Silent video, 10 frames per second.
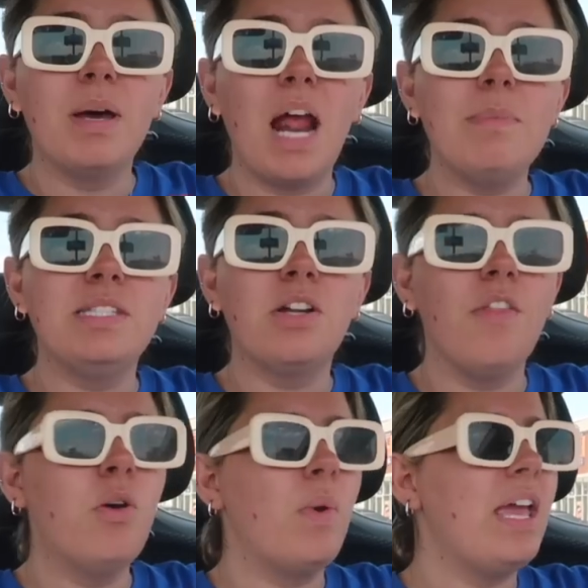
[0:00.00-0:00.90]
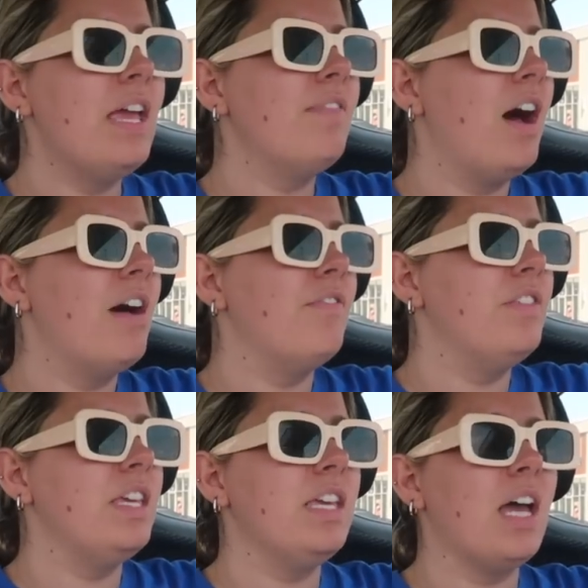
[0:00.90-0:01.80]
But I'm still on the wave of
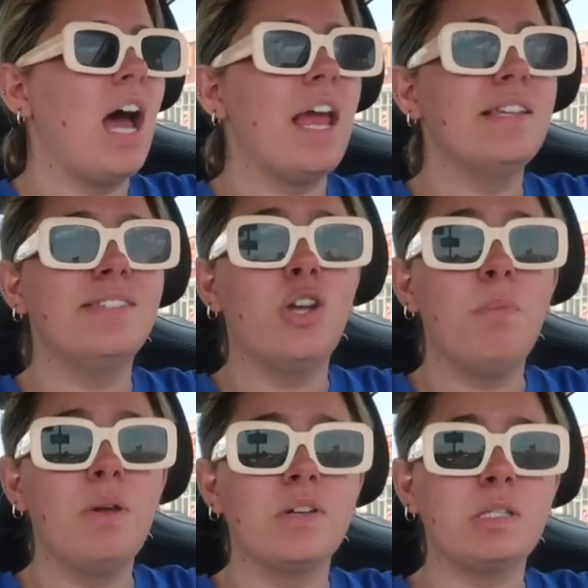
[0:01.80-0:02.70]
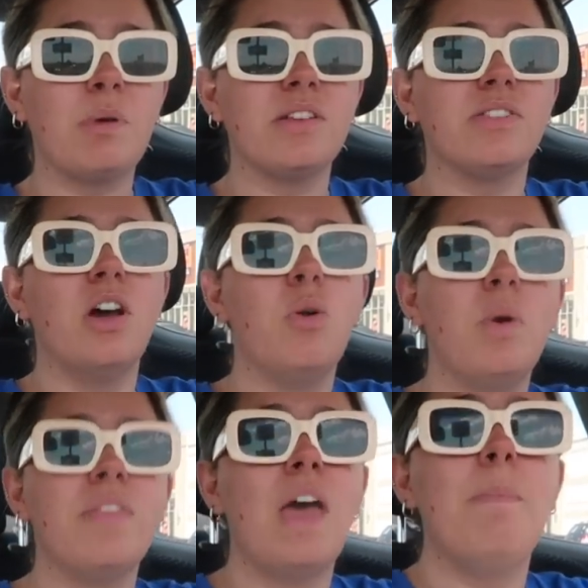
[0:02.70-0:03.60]
the iced doppio espresso
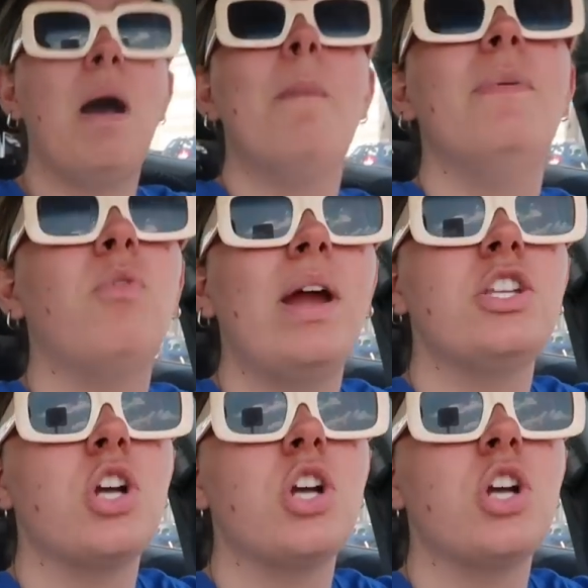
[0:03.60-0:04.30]
with a pump of white